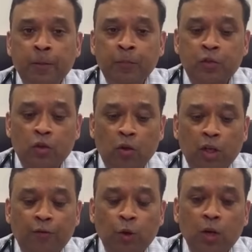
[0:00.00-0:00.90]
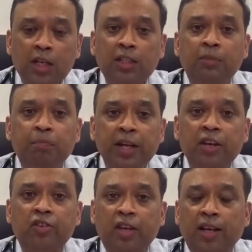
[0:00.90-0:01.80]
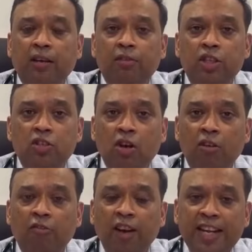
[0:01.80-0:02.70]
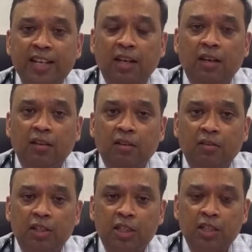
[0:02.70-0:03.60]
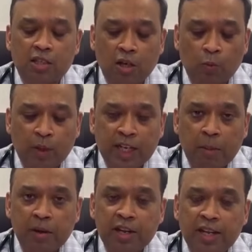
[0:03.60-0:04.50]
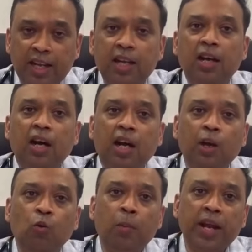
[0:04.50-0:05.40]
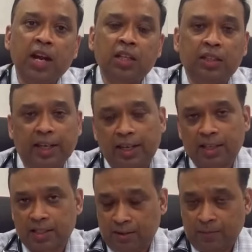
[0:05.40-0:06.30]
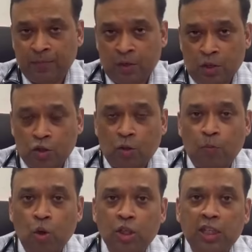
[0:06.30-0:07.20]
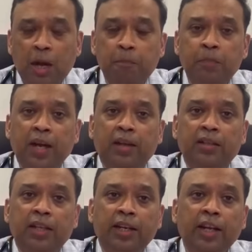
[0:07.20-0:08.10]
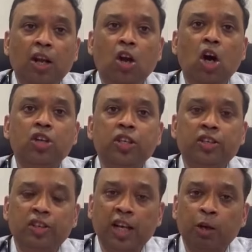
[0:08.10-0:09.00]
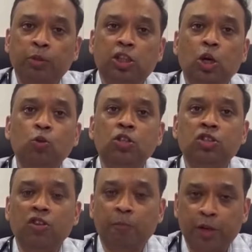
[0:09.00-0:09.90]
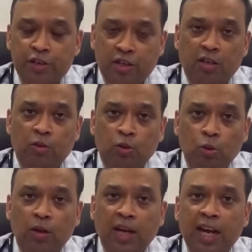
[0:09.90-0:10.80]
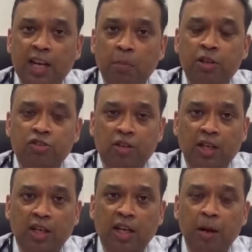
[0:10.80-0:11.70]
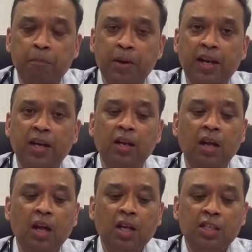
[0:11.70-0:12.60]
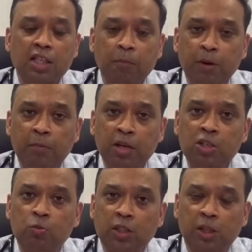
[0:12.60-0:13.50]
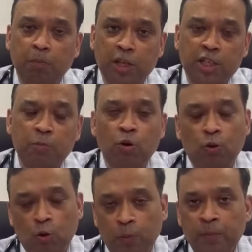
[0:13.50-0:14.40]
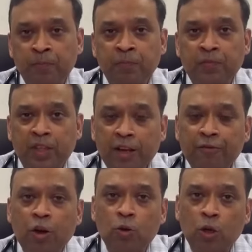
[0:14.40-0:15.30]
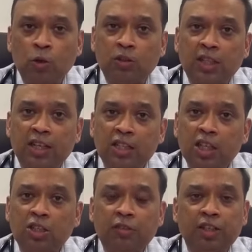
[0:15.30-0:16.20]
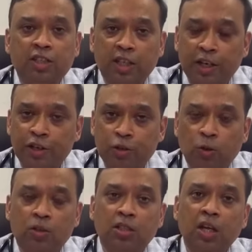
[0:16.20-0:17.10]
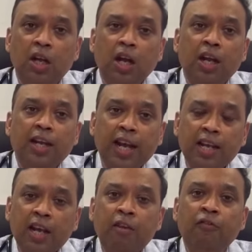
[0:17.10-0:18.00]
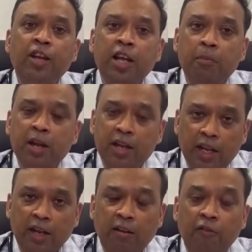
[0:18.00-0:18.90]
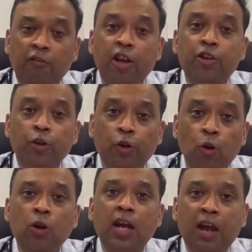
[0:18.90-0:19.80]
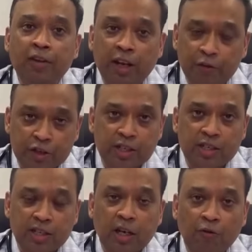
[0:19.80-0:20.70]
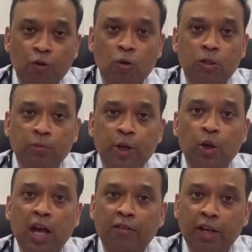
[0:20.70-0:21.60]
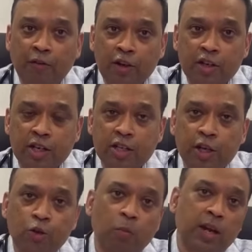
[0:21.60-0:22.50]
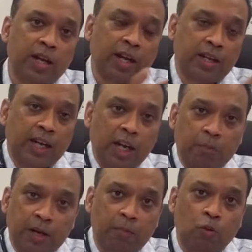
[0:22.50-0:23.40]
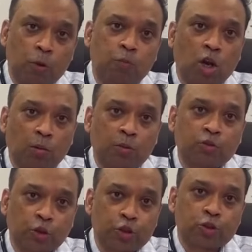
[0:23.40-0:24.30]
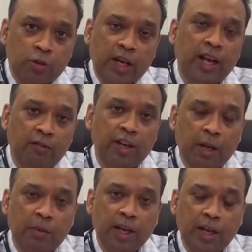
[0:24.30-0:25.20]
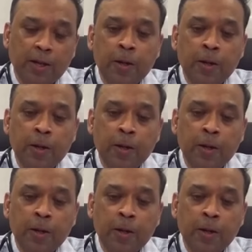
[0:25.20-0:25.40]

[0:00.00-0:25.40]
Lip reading: So if you look at the bigger trial, which is called VITAL, which is a vitamin D and omega 3 acid. So both combined, they did a larger trial with thousands of patients through a randomized trial comparing supplements with a placebo group. They found out, the results of the study showed, taking vitamin D when you don't have a deficiency. Of course, when you have a deficiency, you might end up in a bone problem, so you should take a vitamin D.